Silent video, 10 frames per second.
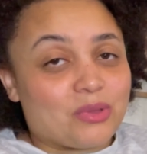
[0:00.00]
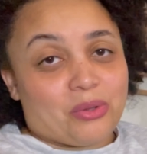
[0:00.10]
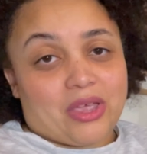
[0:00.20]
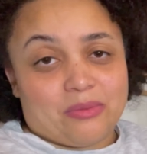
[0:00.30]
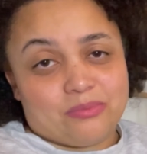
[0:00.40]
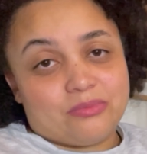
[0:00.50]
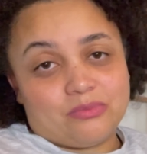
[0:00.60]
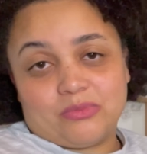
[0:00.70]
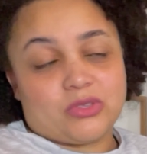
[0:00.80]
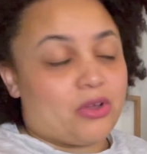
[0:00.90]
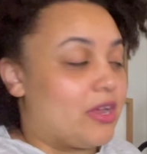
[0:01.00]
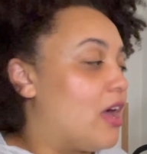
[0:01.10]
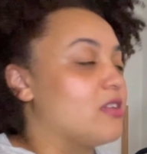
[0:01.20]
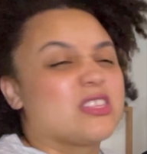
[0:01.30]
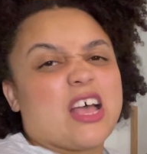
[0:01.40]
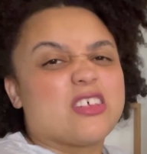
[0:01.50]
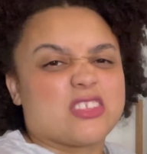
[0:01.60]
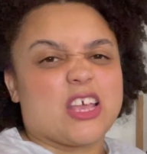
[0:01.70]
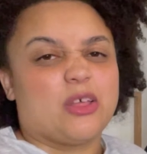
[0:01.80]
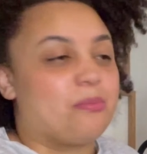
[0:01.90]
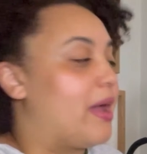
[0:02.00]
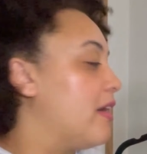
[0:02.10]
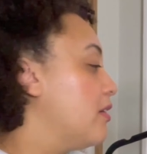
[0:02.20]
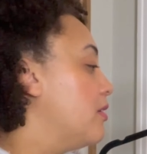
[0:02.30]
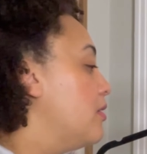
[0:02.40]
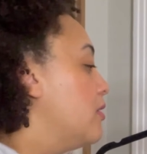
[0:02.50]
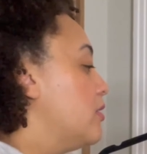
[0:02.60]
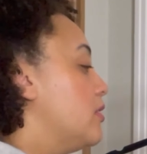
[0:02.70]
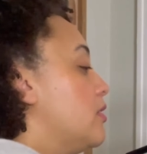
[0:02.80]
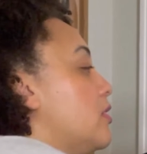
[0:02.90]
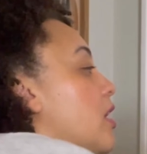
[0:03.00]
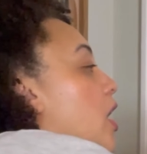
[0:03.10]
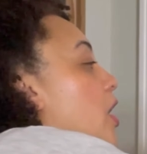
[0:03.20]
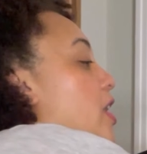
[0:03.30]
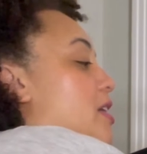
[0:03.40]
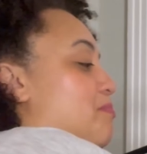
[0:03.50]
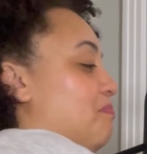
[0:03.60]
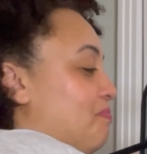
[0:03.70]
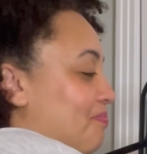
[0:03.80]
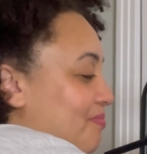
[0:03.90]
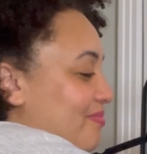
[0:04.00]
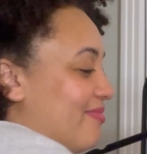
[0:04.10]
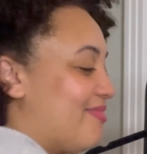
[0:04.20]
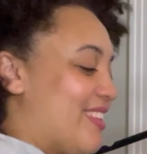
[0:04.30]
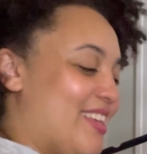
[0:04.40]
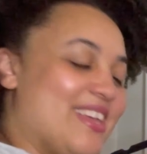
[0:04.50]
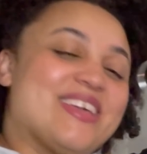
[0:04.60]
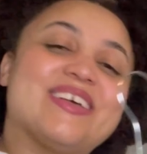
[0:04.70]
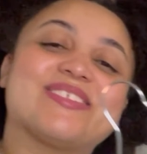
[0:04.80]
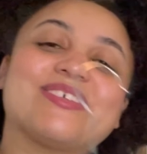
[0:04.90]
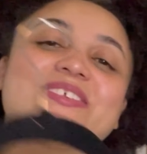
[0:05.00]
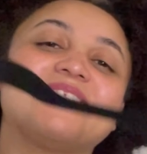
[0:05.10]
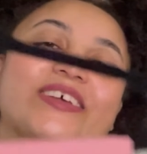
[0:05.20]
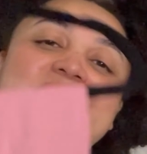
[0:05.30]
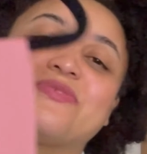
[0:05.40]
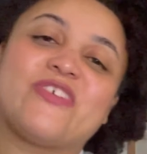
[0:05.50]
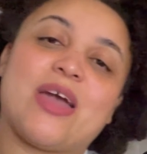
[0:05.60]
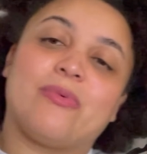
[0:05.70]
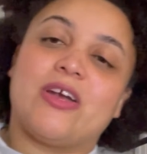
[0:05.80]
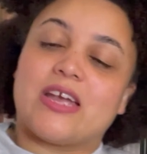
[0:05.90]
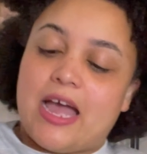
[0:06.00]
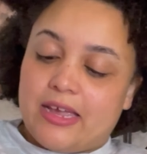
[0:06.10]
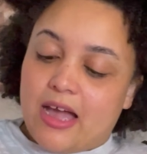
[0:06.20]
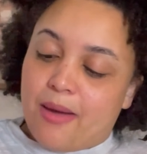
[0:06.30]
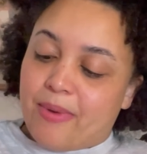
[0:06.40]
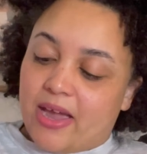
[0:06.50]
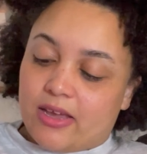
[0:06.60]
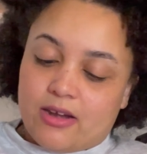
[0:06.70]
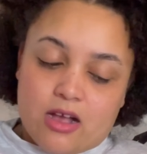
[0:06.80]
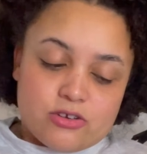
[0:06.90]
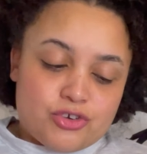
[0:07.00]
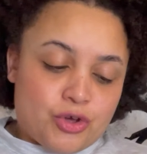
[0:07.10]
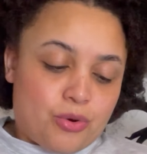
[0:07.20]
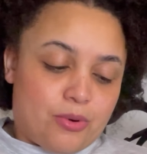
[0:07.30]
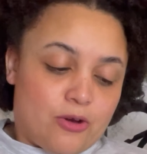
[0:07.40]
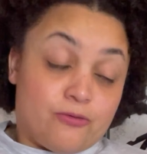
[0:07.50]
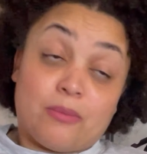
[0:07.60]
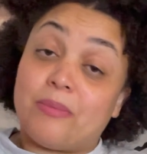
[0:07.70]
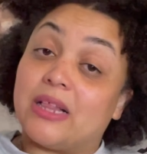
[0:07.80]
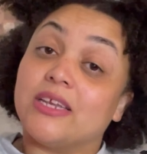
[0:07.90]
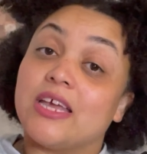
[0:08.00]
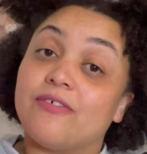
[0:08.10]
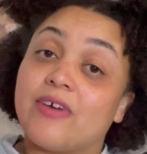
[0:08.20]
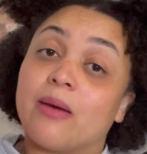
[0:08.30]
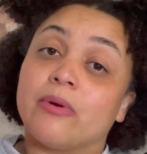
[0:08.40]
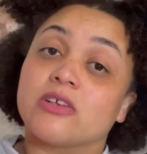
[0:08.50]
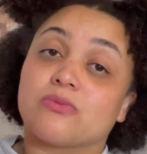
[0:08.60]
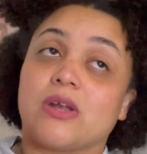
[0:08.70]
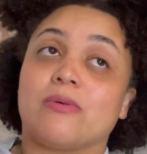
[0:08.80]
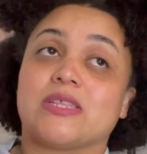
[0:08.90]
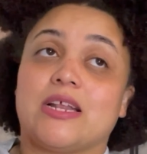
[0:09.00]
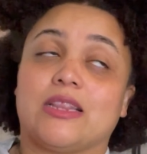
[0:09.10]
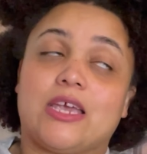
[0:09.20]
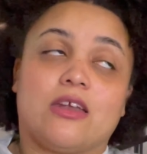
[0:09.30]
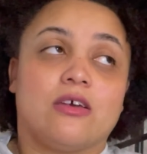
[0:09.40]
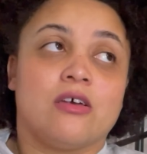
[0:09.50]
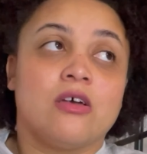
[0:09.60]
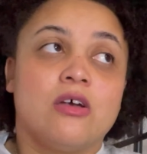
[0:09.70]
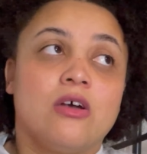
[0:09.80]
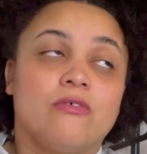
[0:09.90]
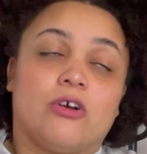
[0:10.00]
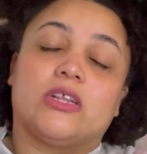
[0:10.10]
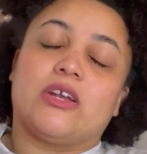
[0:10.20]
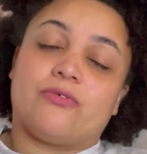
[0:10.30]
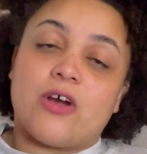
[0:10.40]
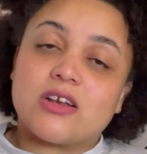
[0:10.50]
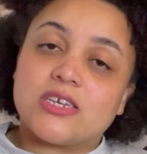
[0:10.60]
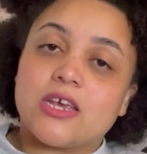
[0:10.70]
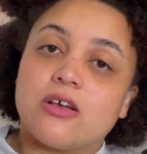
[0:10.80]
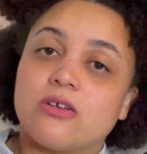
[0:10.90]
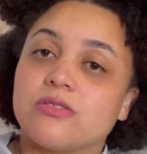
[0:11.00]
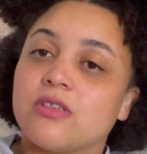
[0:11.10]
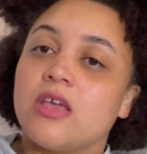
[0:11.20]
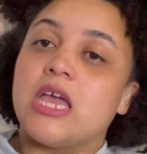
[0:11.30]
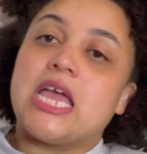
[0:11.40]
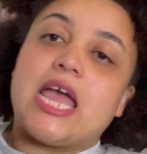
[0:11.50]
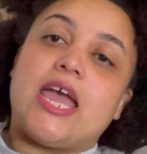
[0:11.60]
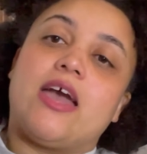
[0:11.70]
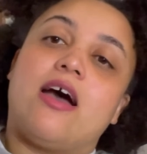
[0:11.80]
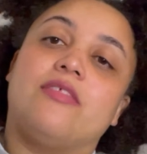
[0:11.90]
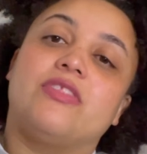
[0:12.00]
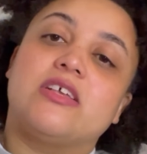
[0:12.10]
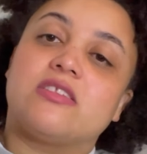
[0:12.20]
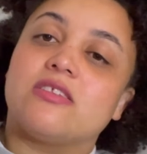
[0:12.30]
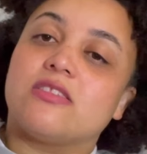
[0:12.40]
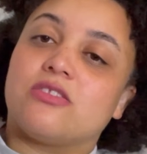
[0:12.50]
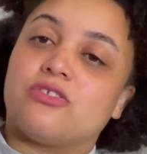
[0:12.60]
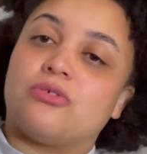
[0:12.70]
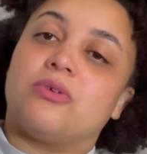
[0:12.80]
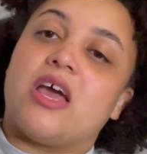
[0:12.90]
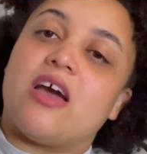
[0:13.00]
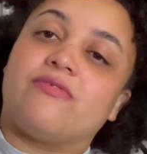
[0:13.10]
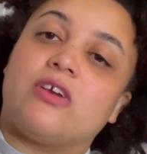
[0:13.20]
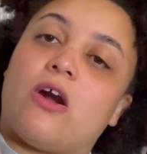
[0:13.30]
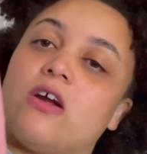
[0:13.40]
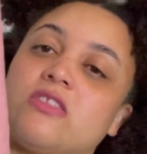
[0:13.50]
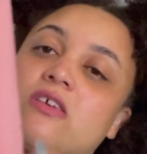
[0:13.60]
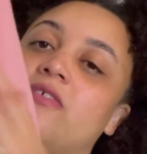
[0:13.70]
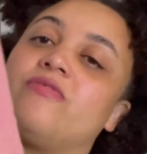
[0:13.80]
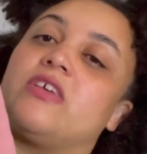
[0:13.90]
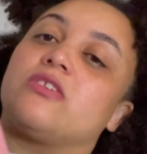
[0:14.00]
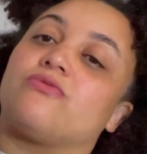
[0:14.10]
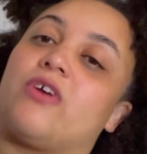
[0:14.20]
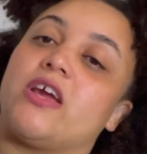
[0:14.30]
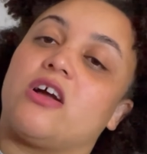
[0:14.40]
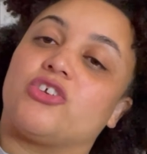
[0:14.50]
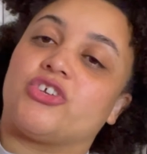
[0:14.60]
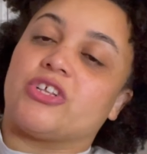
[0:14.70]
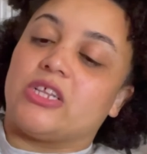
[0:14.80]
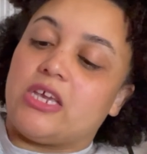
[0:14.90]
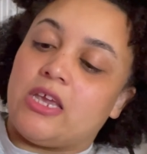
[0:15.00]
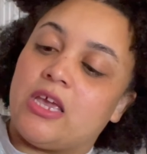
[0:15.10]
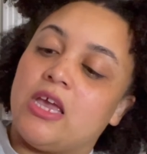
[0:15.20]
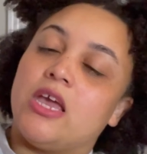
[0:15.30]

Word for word: Okay, sorry, I'll scale it back. All right, so this next fabric I got back in October from Melanated Fabrics when I was in Atlanta for Atlanta Frocktails. And this is 2.5 yards of this rayon Challis.